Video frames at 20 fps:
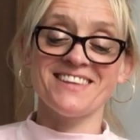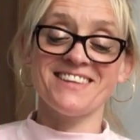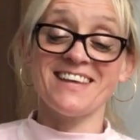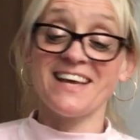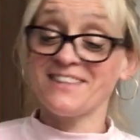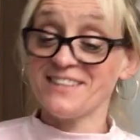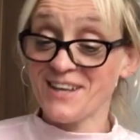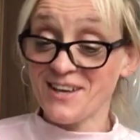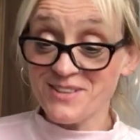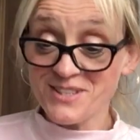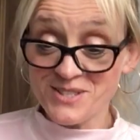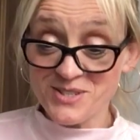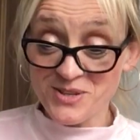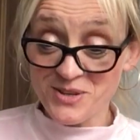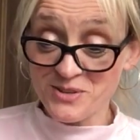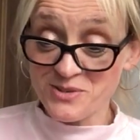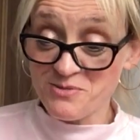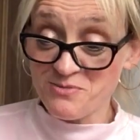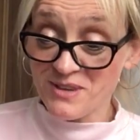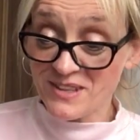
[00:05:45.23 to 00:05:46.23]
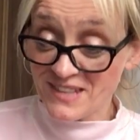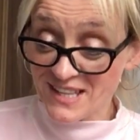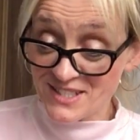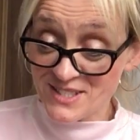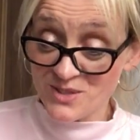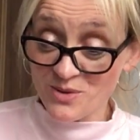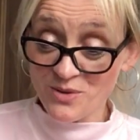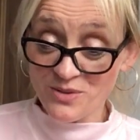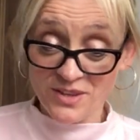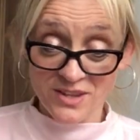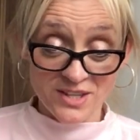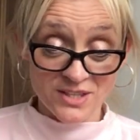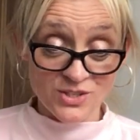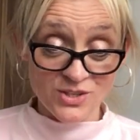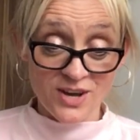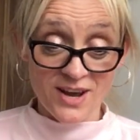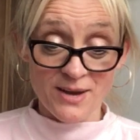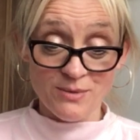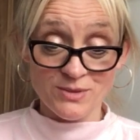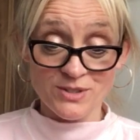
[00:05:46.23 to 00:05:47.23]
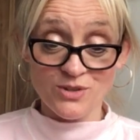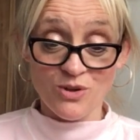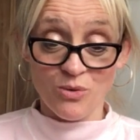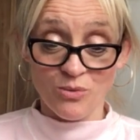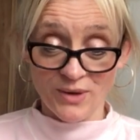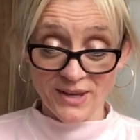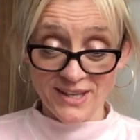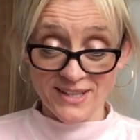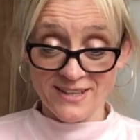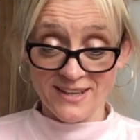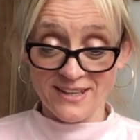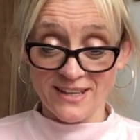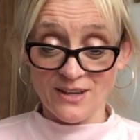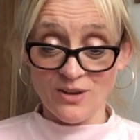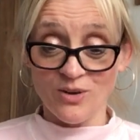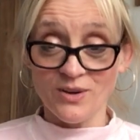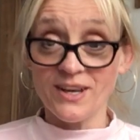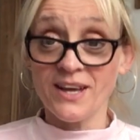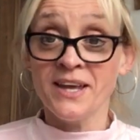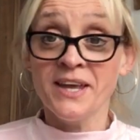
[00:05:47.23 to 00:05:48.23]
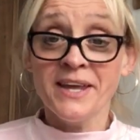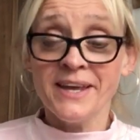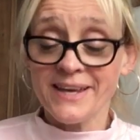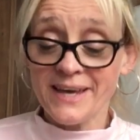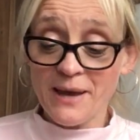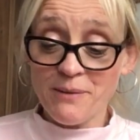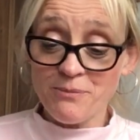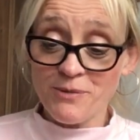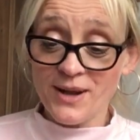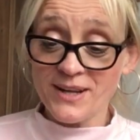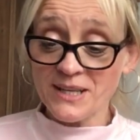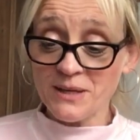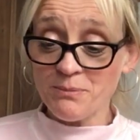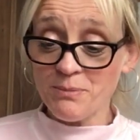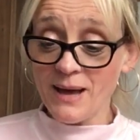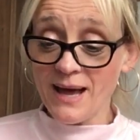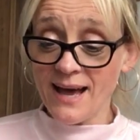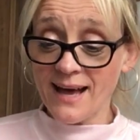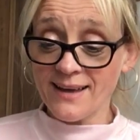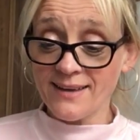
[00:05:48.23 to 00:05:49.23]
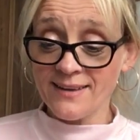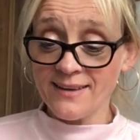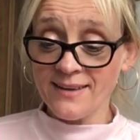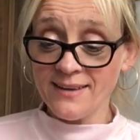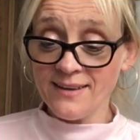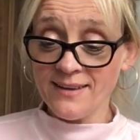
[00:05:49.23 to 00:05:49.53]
And the other children, when they saw that the giant was not wicked any longer, came running back.